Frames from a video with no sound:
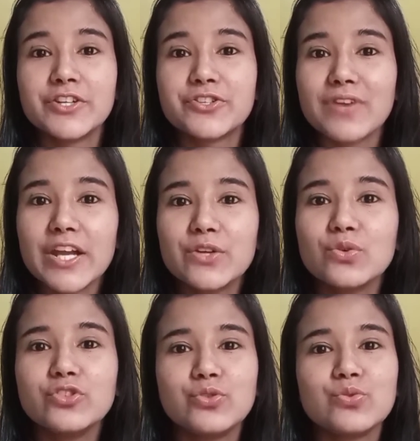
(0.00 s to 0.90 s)
try
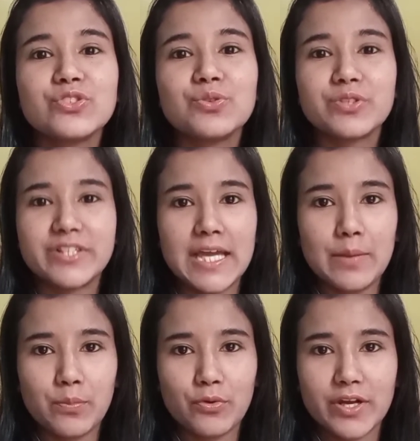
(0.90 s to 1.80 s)
to use your
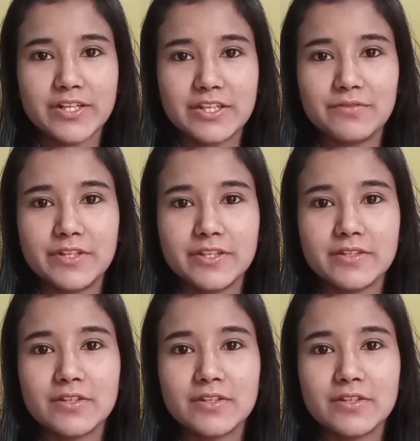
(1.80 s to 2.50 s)
time productively.